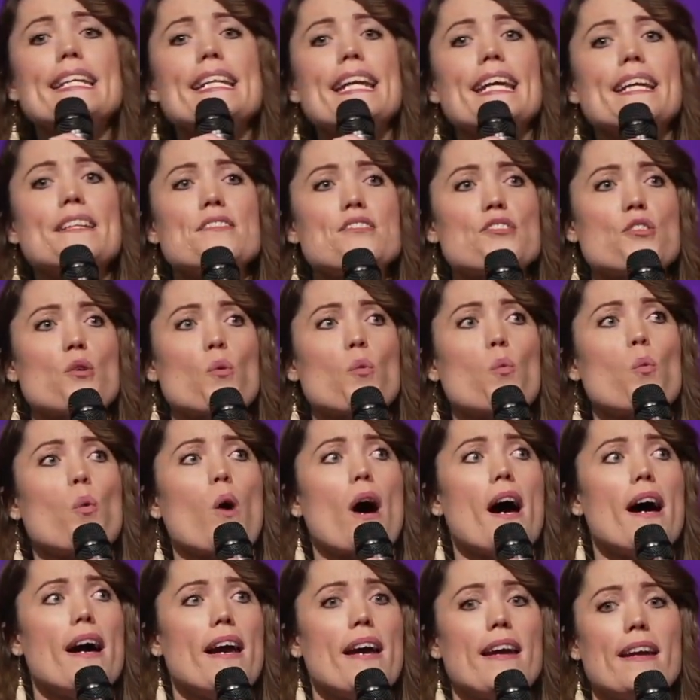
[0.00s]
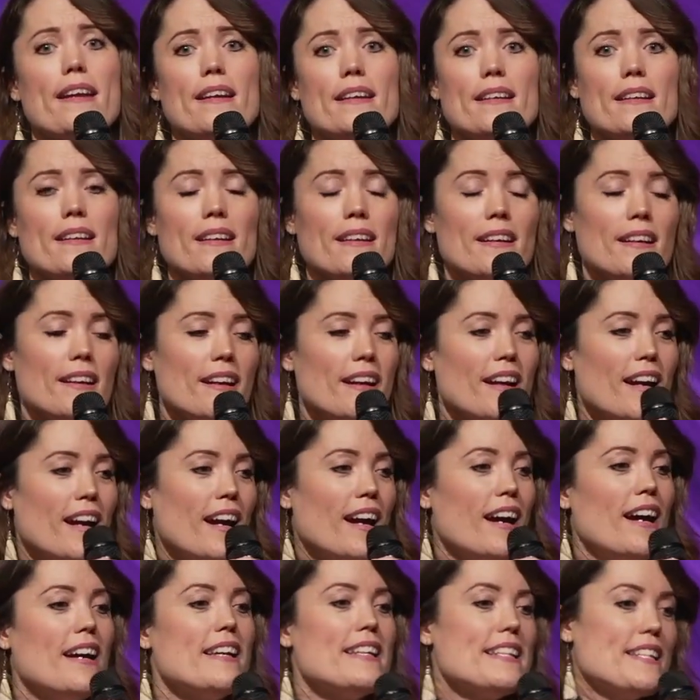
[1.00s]
an answer. Why?
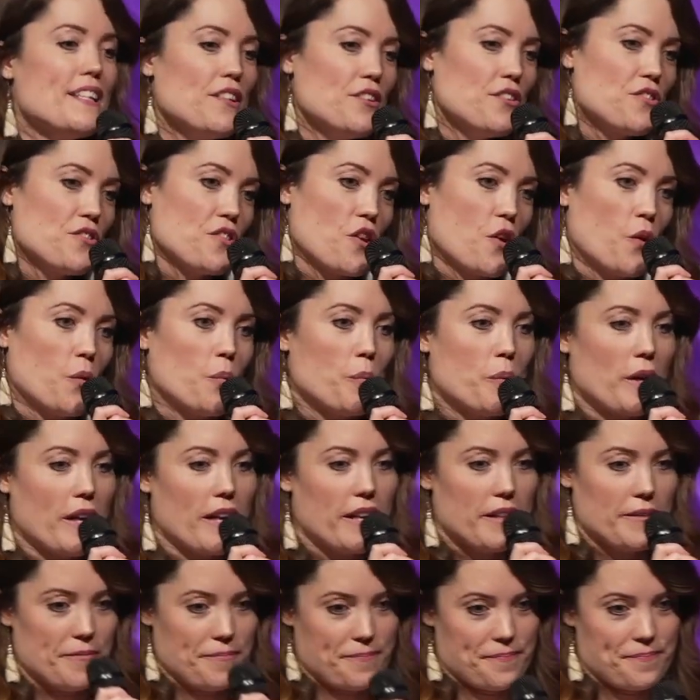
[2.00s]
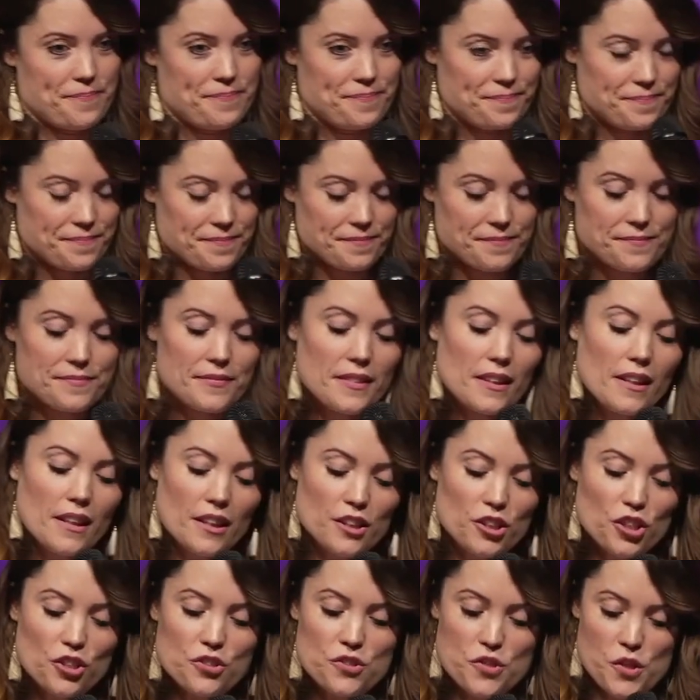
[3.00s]
Years go by.
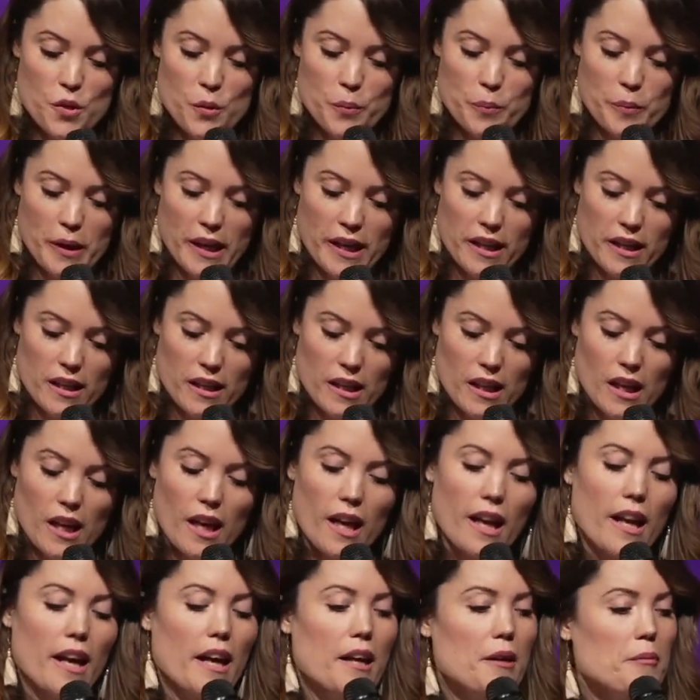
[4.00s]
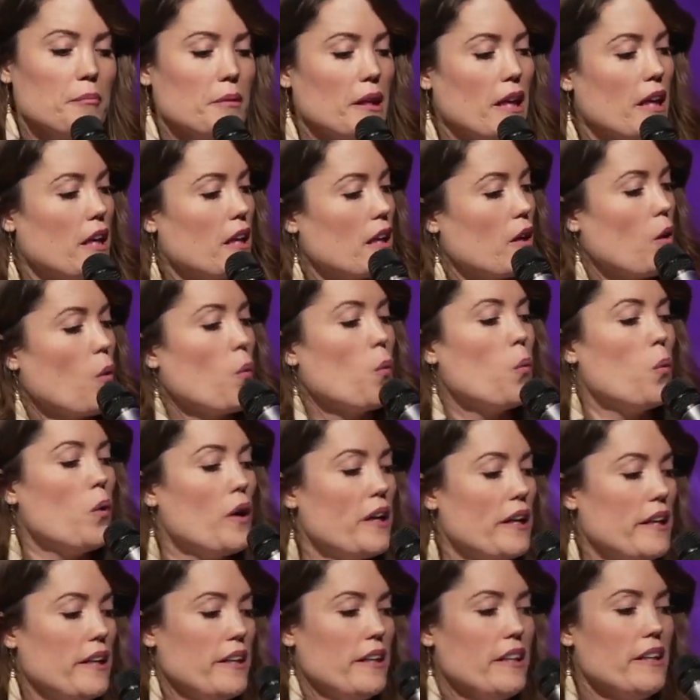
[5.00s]
Years go by. And I am like,
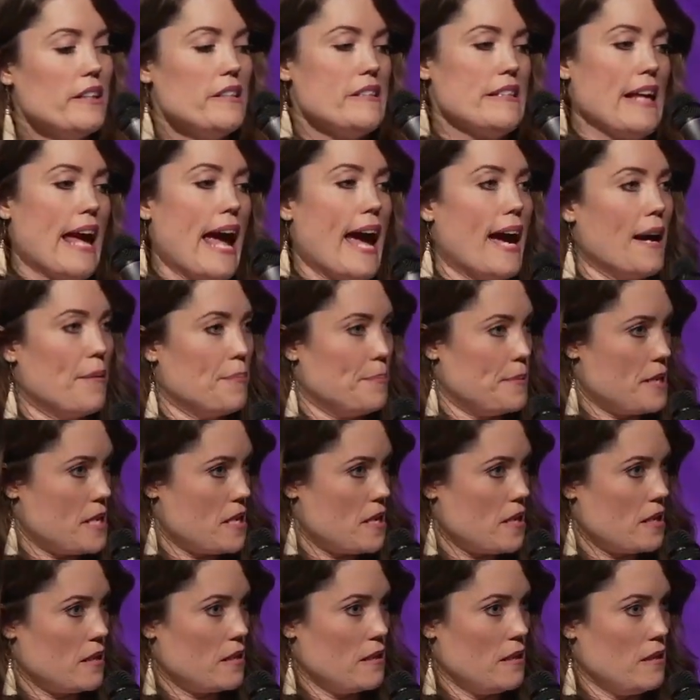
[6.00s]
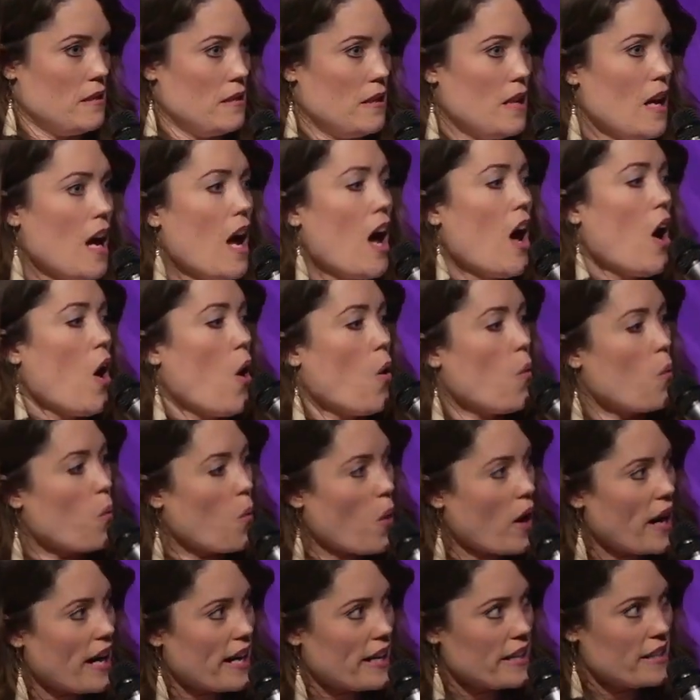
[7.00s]
what is happening?
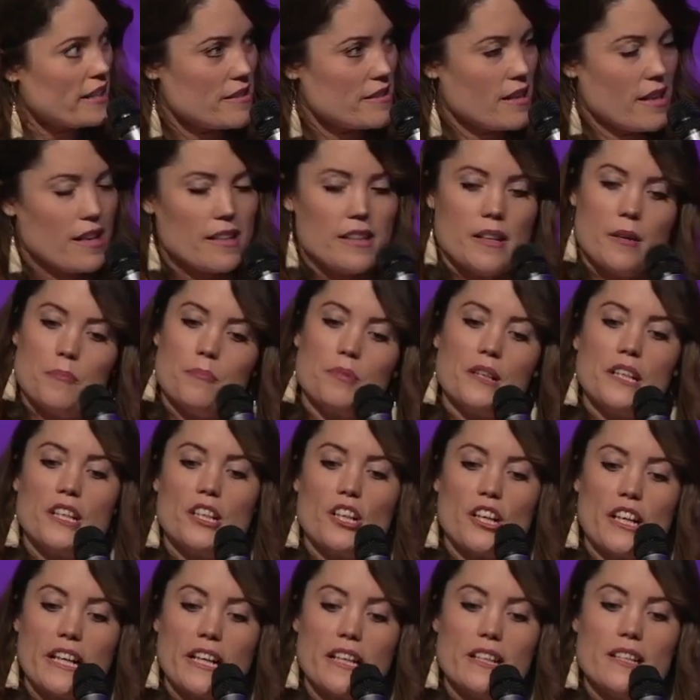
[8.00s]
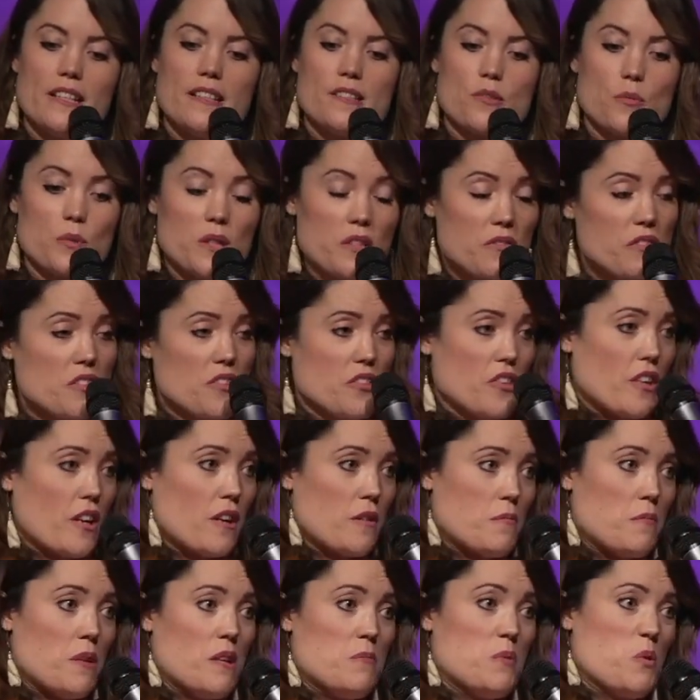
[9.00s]
Why God not bringing our kids? We even
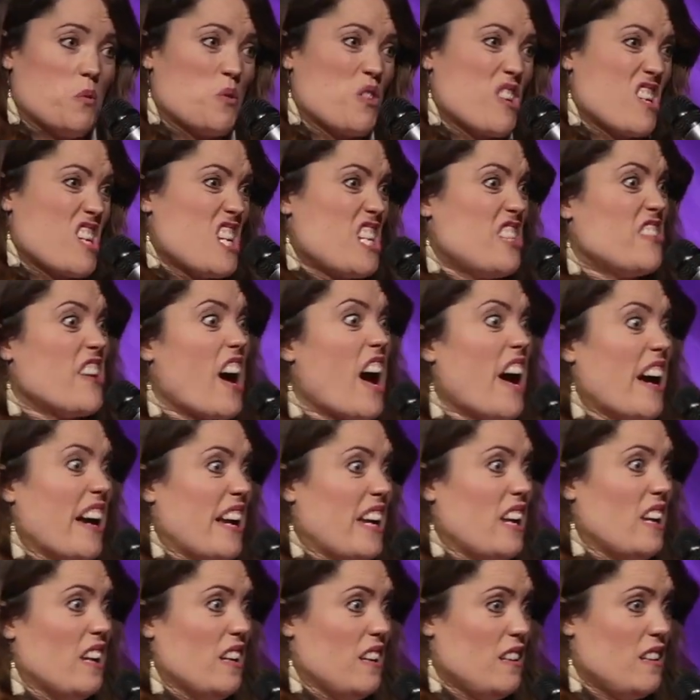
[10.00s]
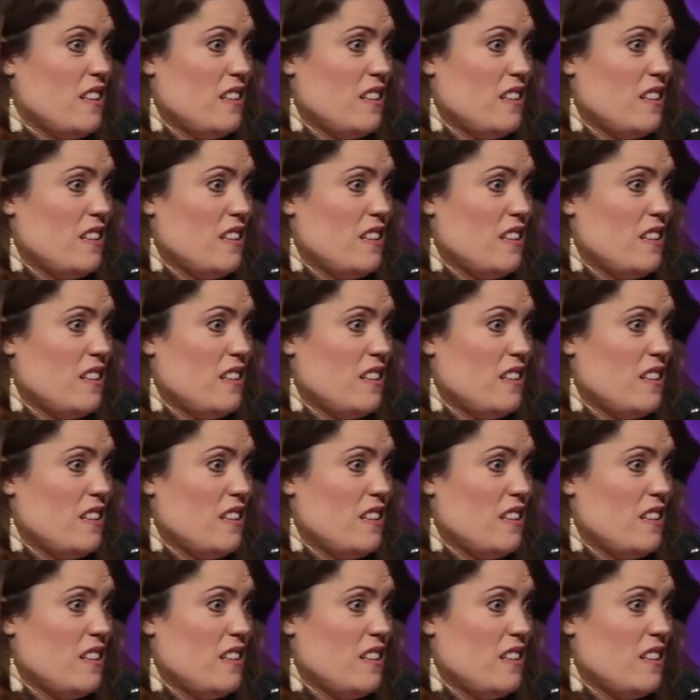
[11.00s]
thought maybe we're going to die.